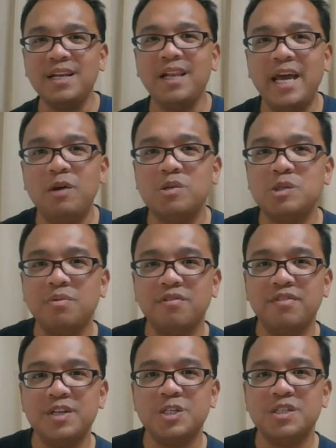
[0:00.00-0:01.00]
language
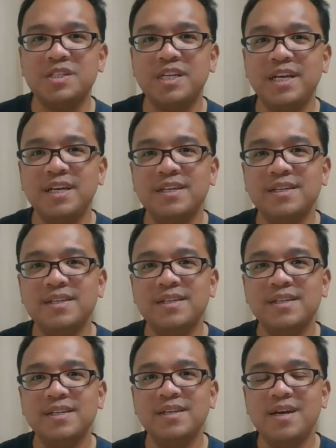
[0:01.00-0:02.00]
proficiency.
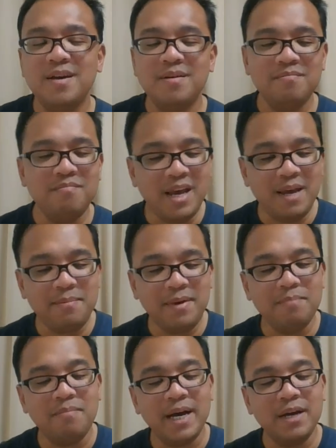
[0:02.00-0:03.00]
Maybe
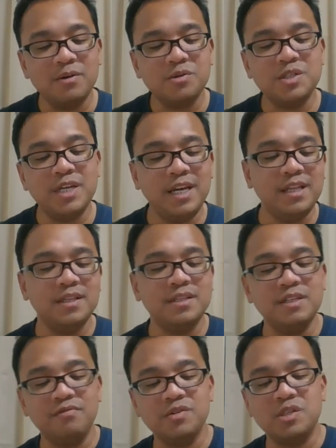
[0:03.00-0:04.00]
by understanding the
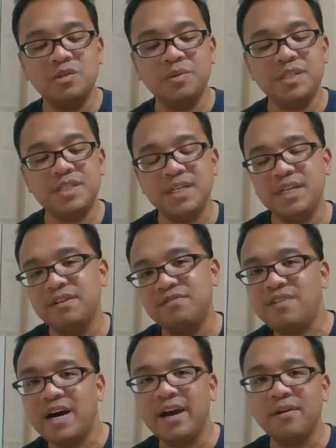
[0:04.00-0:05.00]
difference between
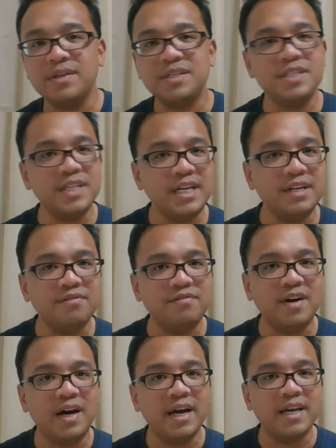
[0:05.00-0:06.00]
signifier and
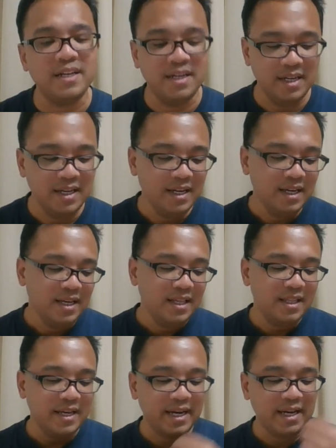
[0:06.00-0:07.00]
signified,
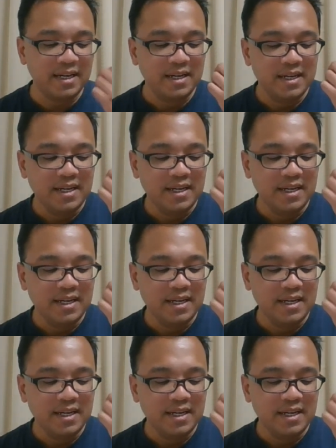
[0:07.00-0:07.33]
that